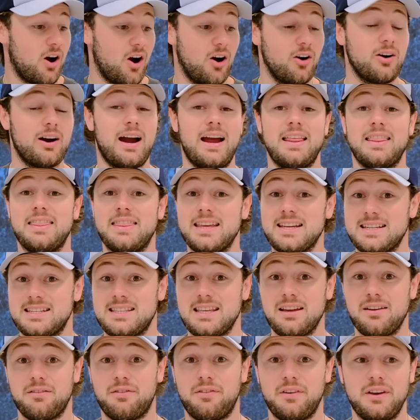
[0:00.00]
All right, this
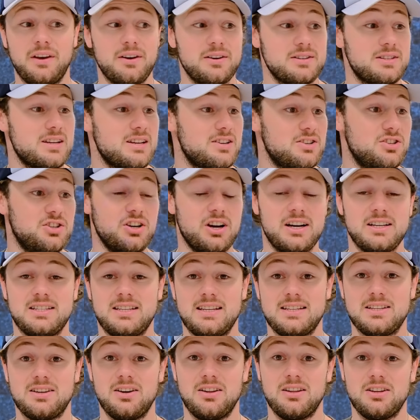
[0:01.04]
thing feels just
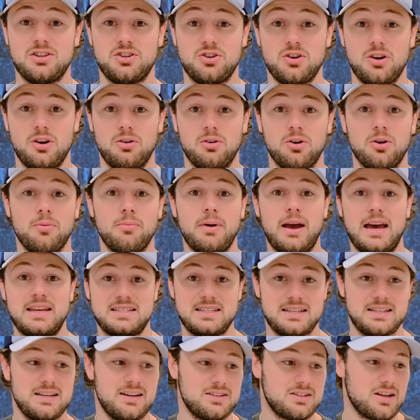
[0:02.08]
as good in the shooting room as
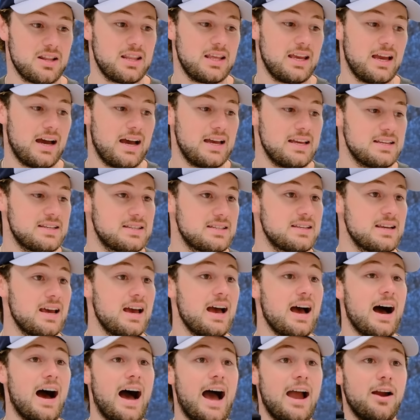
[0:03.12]
it does on the ice.
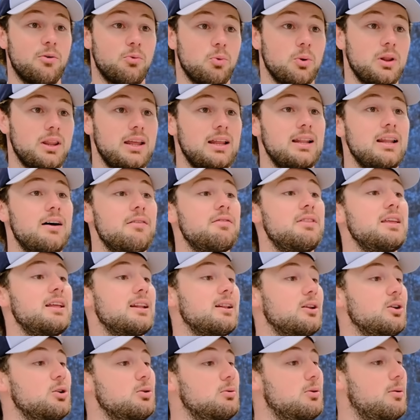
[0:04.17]
I really love the
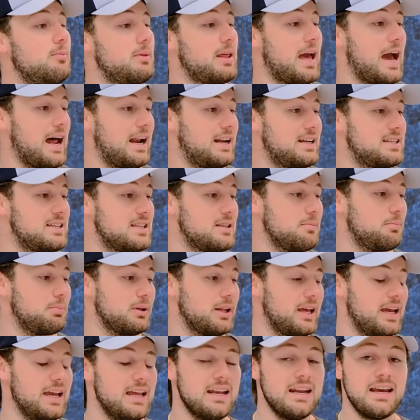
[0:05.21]
aluminum they added to the
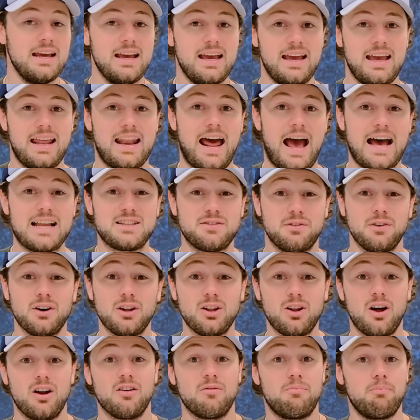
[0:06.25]
blade. It adds for a
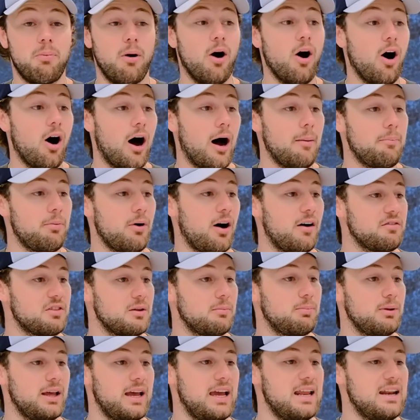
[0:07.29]
lot of pop off the
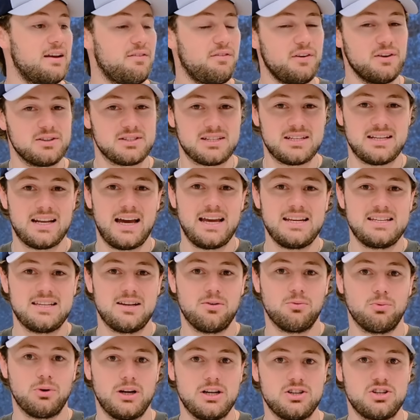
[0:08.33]
blade. It feels nice
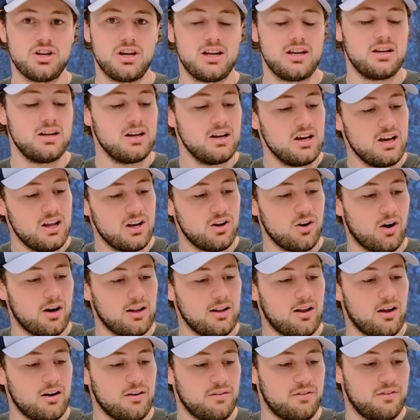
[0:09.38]
and rigid, not a
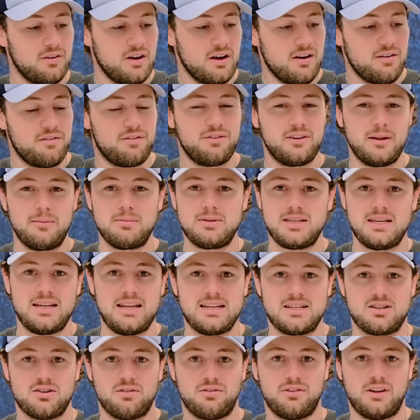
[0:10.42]
lot of
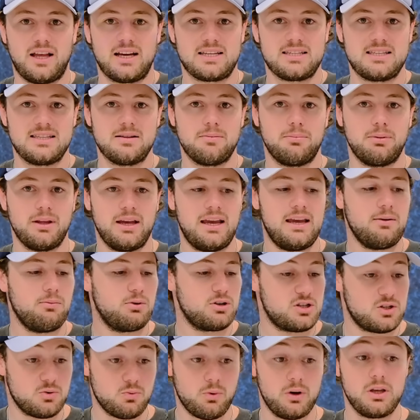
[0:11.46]
flimsiness or flex in the blade,
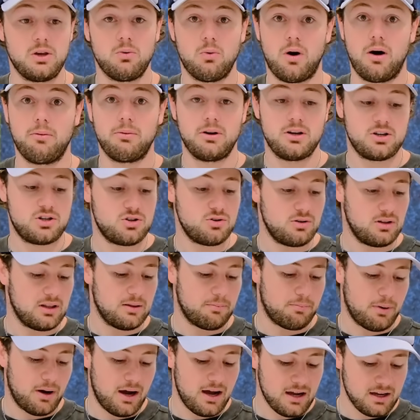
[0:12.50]
which is what you want when you're shooting the
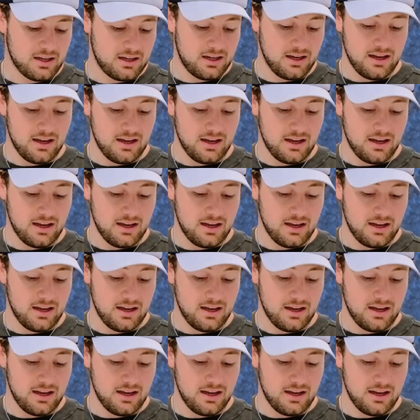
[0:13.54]
puck.